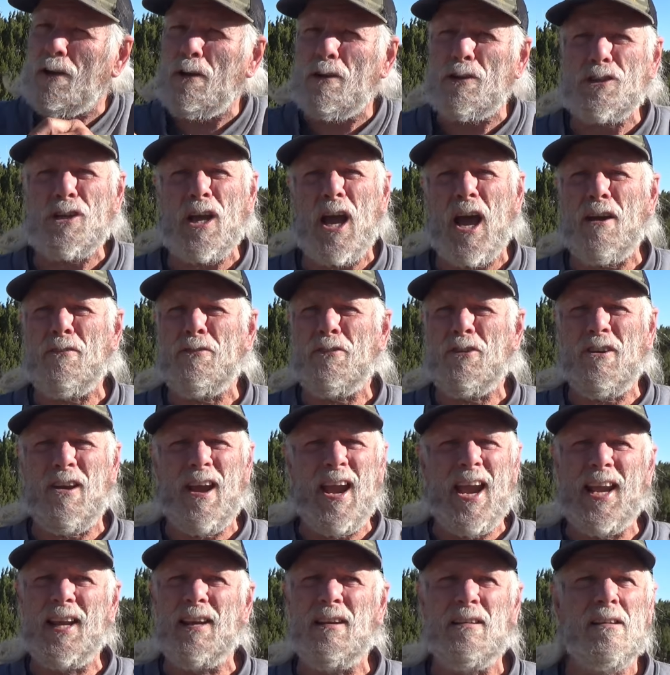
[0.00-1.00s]
goes off,
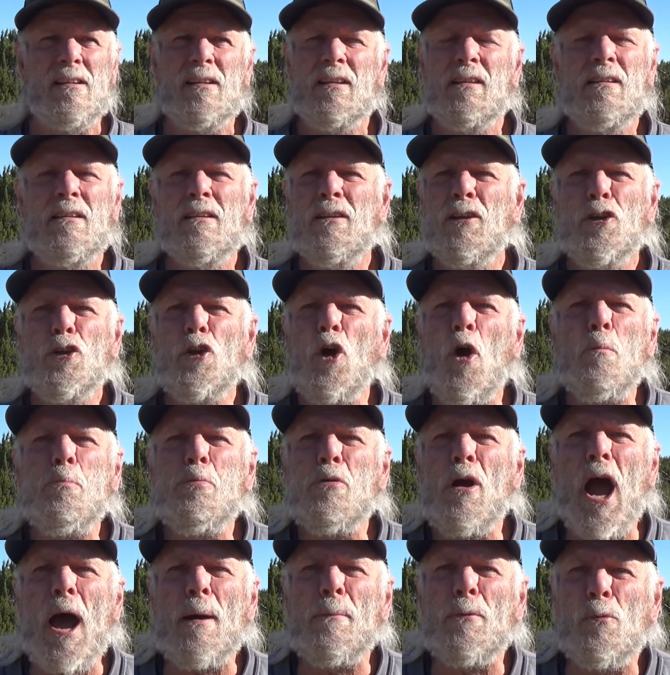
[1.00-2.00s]
great. No
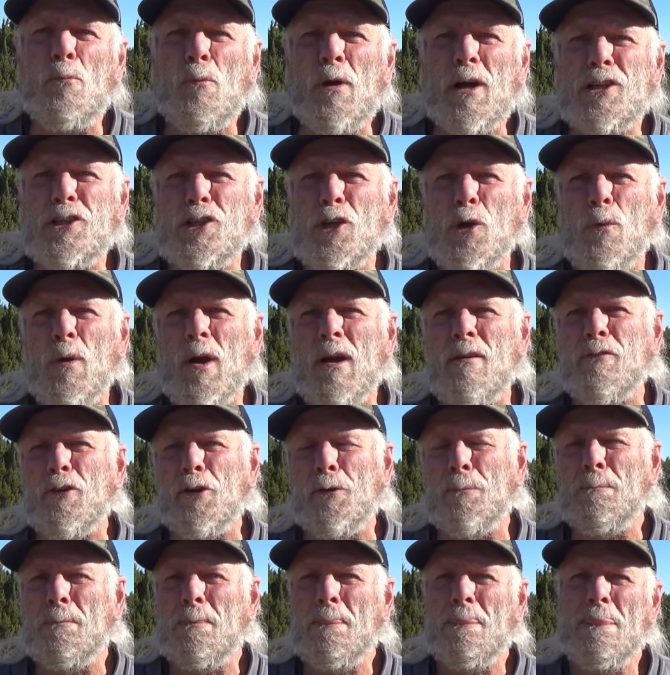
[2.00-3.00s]
problem whatsoever.